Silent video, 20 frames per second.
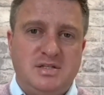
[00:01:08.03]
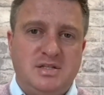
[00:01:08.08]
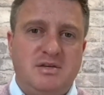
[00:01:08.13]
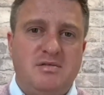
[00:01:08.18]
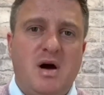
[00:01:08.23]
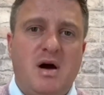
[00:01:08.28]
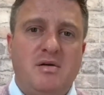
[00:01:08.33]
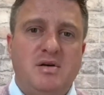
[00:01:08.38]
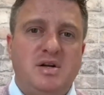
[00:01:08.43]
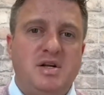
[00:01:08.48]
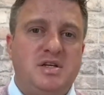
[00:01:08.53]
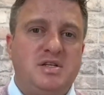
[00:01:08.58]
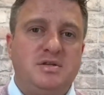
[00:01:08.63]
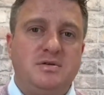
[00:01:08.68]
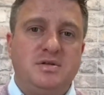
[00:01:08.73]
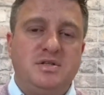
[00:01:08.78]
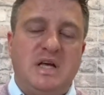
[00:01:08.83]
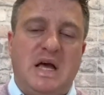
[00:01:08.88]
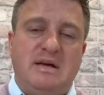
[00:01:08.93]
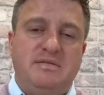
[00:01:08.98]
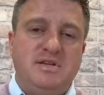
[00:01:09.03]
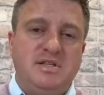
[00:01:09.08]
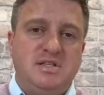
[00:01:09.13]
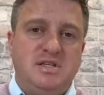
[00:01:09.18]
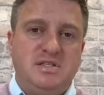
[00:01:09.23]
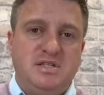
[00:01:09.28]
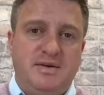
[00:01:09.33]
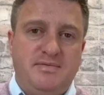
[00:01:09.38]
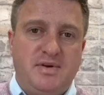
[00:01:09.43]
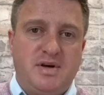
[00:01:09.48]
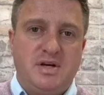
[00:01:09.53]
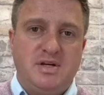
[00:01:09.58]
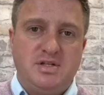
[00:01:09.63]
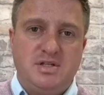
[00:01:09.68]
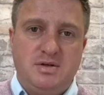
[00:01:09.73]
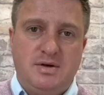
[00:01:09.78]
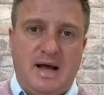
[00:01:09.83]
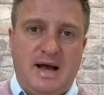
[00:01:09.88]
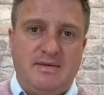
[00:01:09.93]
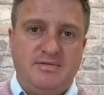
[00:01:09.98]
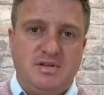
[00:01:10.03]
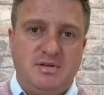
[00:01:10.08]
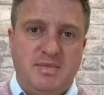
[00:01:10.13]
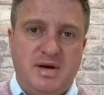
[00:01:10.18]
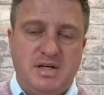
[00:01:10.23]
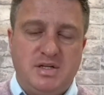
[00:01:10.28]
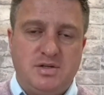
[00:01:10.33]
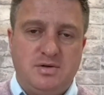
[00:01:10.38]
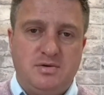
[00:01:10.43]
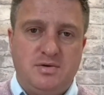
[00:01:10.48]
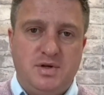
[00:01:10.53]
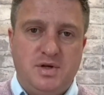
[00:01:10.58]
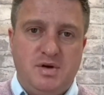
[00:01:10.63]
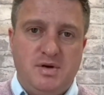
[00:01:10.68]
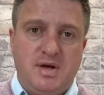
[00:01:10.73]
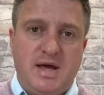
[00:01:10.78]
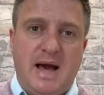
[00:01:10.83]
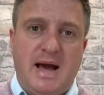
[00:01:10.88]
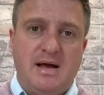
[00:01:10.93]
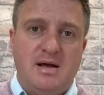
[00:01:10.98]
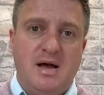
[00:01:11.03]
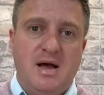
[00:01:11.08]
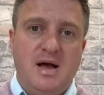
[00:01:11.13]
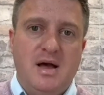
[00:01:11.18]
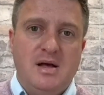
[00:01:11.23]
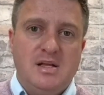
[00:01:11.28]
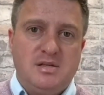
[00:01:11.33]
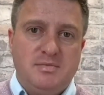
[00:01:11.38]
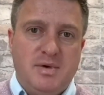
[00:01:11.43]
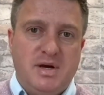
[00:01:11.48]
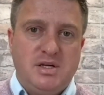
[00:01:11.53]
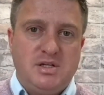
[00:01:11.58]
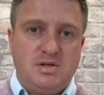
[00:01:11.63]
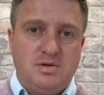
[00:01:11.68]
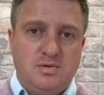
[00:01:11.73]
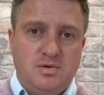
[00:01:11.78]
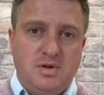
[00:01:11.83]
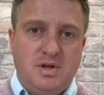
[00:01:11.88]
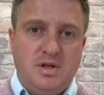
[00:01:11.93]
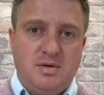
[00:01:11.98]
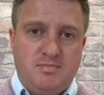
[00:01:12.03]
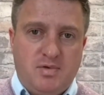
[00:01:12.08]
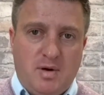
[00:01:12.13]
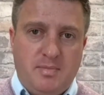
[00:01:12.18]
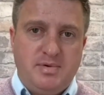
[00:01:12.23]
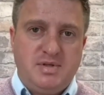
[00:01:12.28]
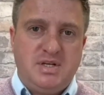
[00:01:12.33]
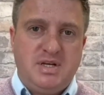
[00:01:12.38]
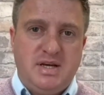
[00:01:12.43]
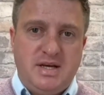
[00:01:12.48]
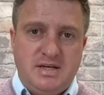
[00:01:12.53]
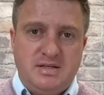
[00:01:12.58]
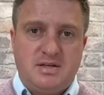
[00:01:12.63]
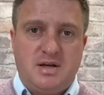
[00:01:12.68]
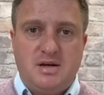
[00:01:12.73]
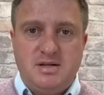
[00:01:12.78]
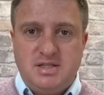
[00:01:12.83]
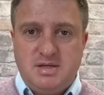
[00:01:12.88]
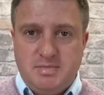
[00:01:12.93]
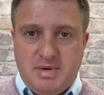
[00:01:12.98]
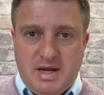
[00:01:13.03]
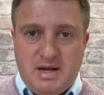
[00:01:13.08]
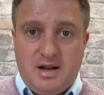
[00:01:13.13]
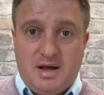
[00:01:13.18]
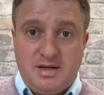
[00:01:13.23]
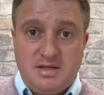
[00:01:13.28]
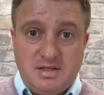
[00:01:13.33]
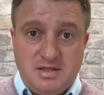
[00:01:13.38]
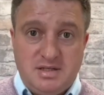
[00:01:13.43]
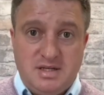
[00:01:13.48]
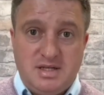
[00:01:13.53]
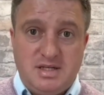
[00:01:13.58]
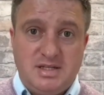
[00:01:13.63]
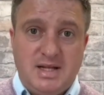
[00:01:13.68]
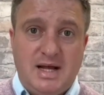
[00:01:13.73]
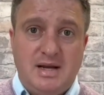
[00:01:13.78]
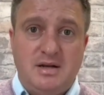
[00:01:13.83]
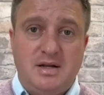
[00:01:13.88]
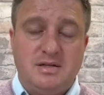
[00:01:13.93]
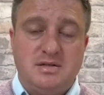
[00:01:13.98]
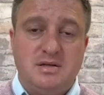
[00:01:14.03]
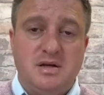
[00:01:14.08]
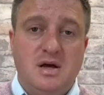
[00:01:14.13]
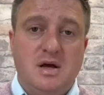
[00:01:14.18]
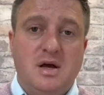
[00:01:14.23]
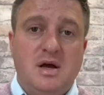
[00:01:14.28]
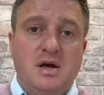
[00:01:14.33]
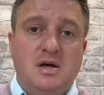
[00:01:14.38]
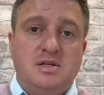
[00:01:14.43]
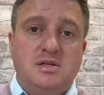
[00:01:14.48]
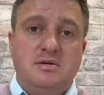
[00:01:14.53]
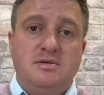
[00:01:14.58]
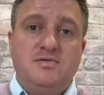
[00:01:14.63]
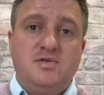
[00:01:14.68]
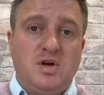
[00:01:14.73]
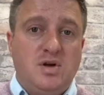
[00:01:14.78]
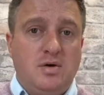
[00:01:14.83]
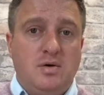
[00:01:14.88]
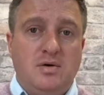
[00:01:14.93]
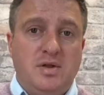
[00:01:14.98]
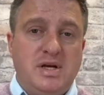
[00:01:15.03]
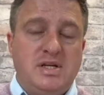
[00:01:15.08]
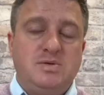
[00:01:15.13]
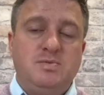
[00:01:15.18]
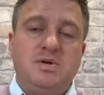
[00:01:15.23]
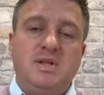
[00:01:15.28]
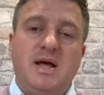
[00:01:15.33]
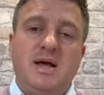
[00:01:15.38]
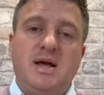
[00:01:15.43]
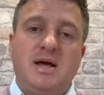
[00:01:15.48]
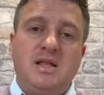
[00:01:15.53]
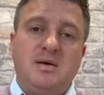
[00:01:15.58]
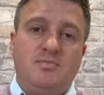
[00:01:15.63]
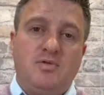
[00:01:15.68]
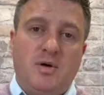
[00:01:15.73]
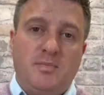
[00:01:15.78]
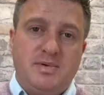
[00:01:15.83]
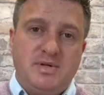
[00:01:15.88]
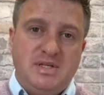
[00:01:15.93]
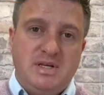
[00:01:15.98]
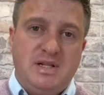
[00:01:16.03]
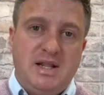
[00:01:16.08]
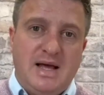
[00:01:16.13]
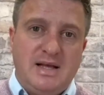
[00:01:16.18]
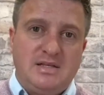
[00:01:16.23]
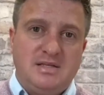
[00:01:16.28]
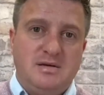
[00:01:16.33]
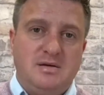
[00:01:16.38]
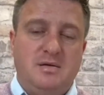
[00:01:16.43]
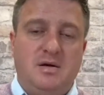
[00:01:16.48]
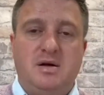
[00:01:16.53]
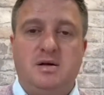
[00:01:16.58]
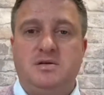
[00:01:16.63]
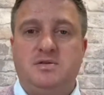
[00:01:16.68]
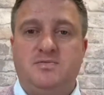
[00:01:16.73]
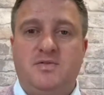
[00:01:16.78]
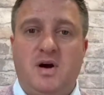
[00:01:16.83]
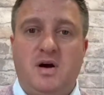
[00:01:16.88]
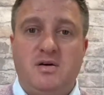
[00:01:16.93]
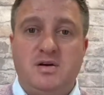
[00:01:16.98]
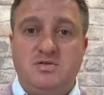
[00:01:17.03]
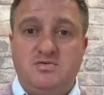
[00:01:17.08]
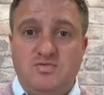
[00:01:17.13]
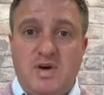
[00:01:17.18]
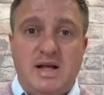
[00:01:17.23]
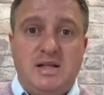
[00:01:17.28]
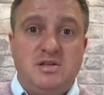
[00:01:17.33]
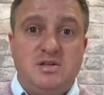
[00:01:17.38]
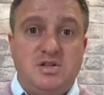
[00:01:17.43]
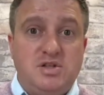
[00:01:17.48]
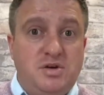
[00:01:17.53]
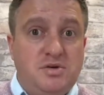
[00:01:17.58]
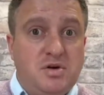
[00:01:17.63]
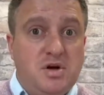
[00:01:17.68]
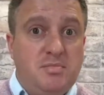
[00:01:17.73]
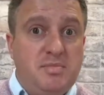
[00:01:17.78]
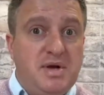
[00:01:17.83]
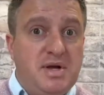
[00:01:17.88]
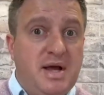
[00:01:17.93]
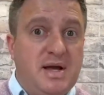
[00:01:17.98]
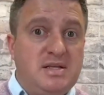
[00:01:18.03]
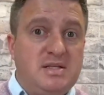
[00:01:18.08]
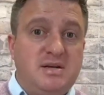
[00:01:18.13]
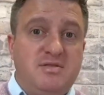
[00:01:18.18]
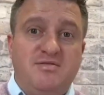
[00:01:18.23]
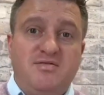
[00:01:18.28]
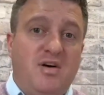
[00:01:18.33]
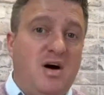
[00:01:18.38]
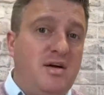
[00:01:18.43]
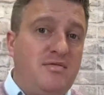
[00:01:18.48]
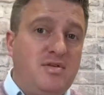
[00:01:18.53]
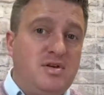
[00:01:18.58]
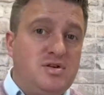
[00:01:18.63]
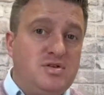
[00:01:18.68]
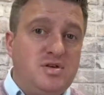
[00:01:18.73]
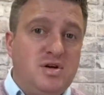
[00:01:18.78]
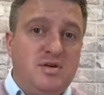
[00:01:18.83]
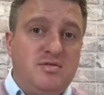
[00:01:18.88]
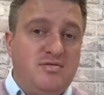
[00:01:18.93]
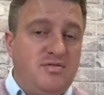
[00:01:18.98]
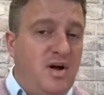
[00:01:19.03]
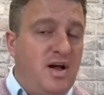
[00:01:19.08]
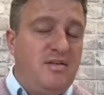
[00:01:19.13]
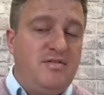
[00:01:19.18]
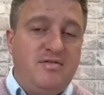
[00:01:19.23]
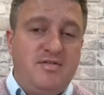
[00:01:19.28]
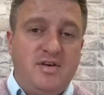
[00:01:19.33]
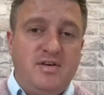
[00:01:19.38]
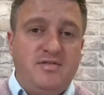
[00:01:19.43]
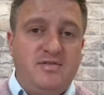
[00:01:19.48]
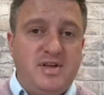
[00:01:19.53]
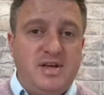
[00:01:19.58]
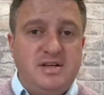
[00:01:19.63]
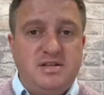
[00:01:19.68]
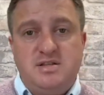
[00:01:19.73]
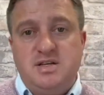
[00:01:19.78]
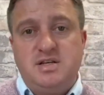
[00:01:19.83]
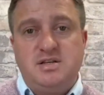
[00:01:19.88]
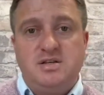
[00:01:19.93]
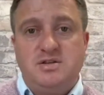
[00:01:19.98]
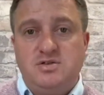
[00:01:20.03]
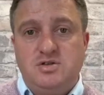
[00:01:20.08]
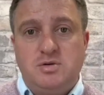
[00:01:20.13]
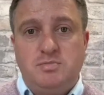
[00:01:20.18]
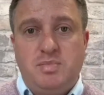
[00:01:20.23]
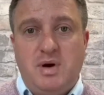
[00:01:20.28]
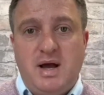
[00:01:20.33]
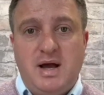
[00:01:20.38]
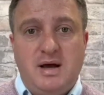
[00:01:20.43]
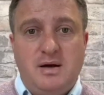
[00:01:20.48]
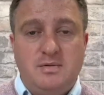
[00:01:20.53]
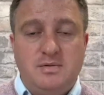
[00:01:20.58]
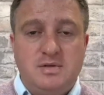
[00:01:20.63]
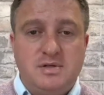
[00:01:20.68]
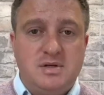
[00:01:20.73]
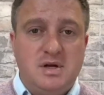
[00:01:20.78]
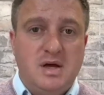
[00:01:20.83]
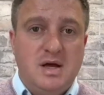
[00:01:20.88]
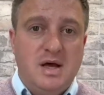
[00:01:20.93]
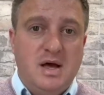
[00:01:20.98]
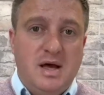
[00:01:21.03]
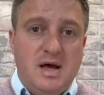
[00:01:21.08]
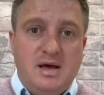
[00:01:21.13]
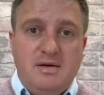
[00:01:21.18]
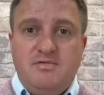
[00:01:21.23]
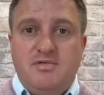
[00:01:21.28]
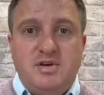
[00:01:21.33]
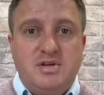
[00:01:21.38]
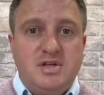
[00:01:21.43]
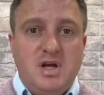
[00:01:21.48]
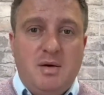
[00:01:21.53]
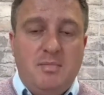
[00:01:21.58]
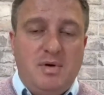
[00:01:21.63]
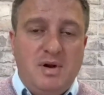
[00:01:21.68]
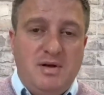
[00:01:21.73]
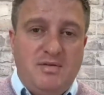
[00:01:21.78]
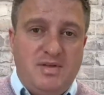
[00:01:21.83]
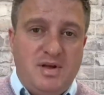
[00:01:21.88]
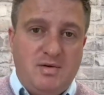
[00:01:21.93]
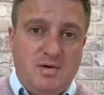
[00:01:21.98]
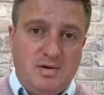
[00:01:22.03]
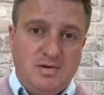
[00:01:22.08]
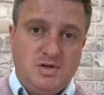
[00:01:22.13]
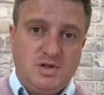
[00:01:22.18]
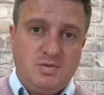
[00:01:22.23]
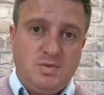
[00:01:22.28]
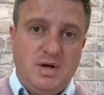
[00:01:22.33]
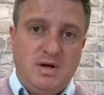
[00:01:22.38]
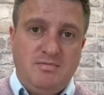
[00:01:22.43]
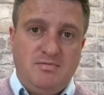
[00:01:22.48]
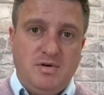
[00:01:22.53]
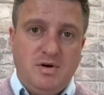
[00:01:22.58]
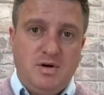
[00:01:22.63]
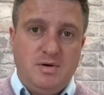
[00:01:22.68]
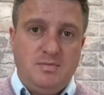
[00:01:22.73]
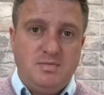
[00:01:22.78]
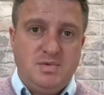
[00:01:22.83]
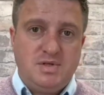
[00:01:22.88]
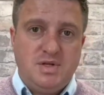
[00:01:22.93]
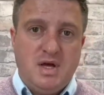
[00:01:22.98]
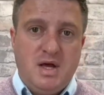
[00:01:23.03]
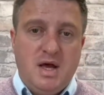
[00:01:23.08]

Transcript: There are additional safety certificates you'll have to make sure that you get to make sure that the property is going to meet licensing standards. So we've done all this, we then get the property let. As far as rents, you could be getting 500, 550, 600 pounds, for example, if they're en suite rooms.